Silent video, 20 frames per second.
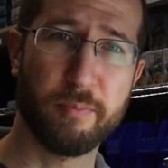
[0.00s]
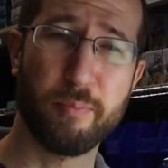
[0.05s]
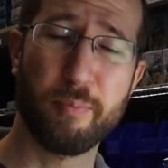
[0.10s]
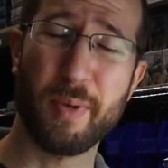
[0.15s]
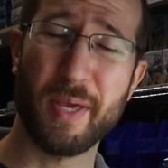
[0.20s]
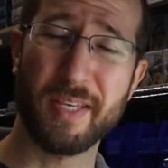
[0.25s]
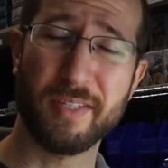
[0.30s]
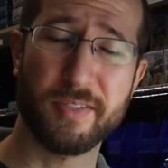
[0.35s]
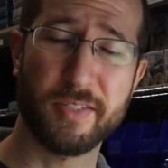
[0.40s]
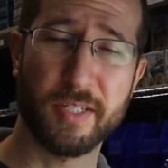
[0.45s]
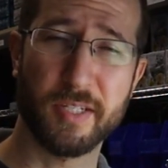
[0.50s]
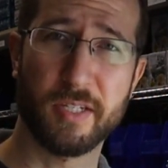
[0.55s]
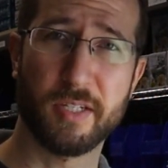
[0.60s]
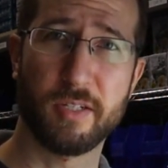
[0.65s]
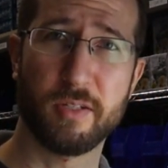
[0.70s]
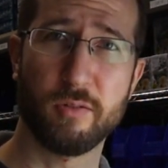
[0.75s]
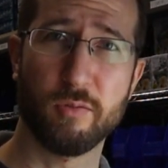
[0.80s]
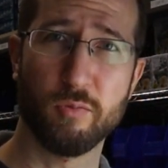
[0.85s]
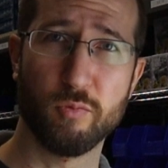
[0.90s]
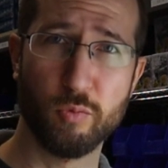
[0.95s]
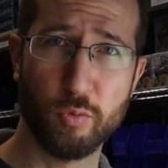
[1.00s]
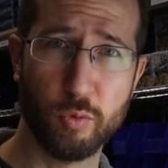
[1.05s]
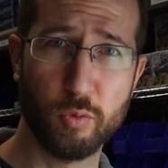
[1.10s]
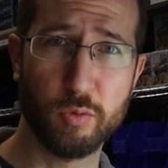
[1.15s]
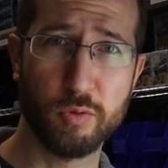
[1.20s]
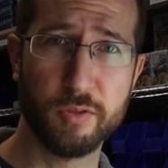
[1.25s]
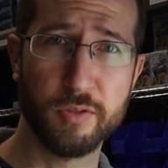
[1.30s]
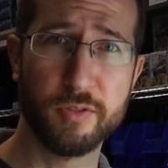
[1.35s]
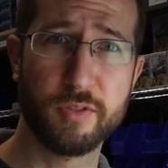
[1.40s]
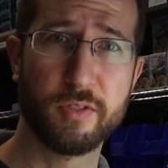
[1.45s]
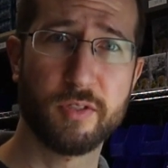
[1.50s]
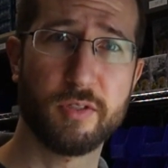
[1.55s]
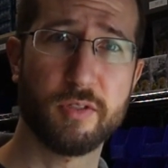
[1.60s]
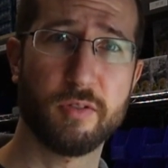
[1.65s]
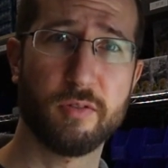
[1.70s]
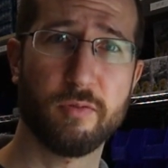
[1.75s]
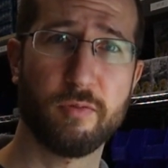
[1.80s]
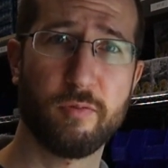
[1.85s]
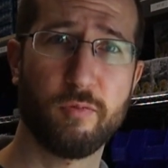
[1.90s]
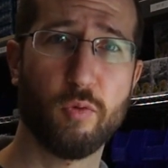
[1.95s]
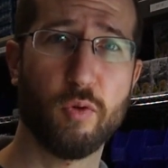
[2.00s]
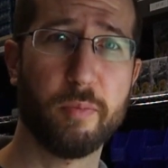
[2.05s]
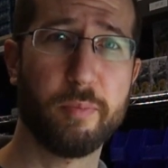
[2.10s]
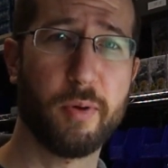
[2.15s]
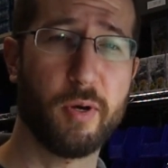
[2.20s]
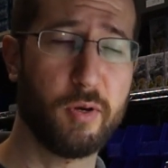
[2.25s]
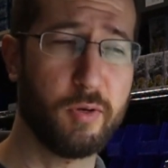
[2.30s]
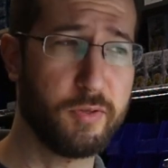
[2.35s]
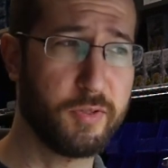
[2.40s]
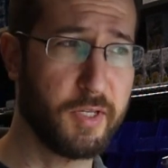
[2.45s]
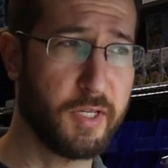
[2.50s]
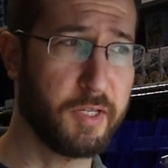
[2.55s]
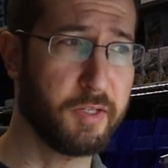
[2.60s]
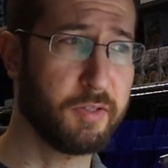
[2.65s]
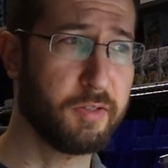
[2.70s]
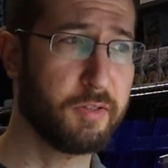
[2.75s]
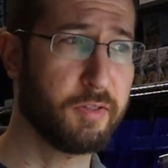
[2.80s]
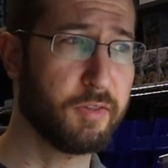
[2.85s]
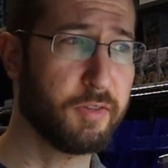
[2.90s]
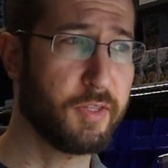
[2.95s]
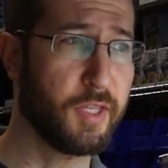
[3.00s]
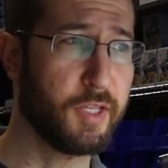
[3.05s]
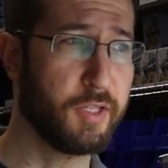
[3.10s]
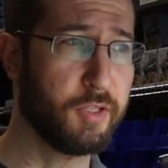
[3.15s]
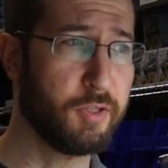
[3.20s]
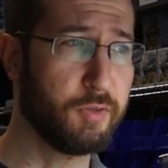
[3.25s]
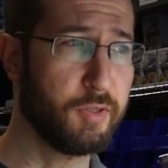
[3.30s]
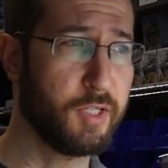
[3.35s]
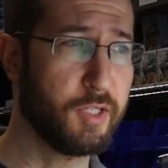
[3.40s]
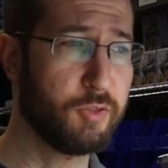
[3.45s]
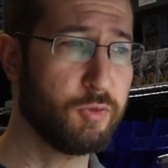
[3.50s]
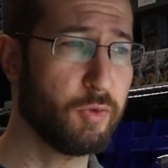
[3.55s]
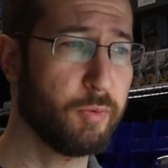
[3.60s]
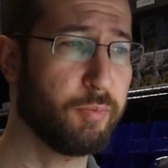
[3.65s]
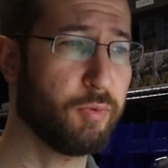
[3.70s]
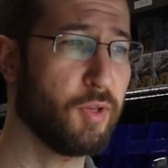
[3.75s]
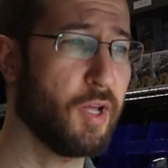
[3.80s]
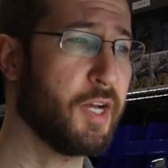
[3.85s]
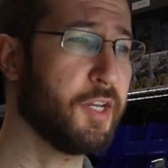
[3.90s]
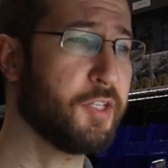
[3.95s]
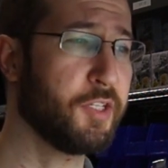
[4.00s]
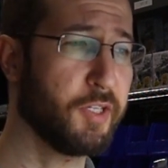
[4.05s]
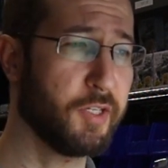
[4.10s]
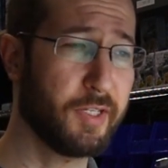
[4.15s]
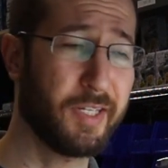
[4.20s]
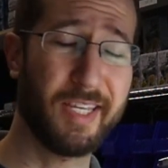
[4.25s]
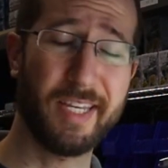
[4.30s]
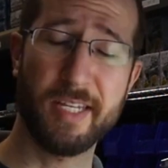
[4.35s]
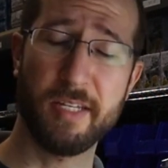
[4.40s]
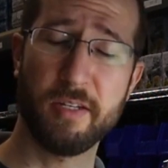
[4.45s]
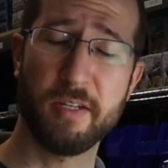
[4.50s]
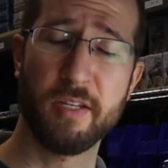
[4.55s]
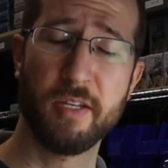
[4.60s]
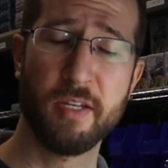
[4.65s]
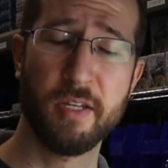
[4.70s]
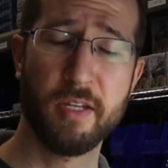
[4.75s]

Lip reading: basic rules for posing that you need to apply to your kit.